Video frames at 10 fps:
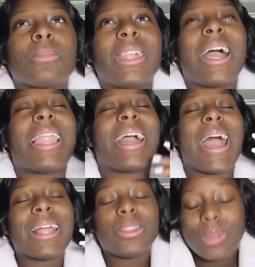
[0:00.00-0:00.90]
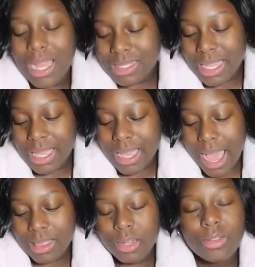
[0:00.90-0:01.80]
Like when I say
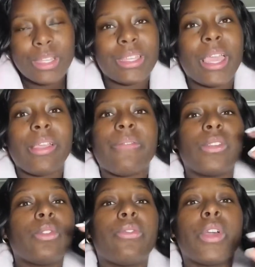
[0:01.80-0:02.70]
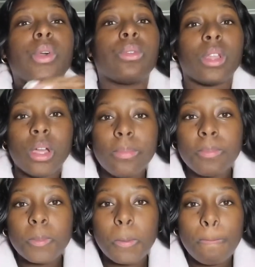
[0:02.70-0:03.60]
I literally can't, you feel numb.